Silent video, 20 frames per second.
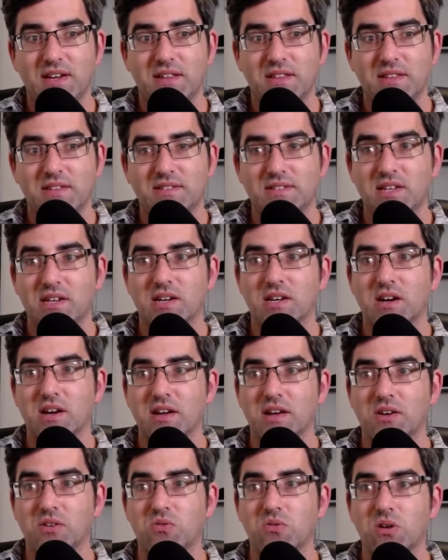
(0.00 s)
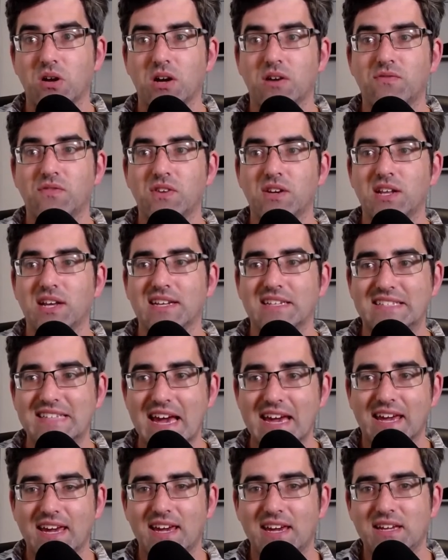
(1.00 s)
in the synagogue in Cork for like
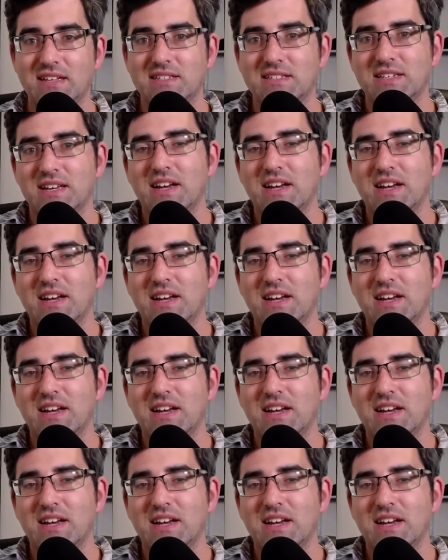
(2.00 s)
decades.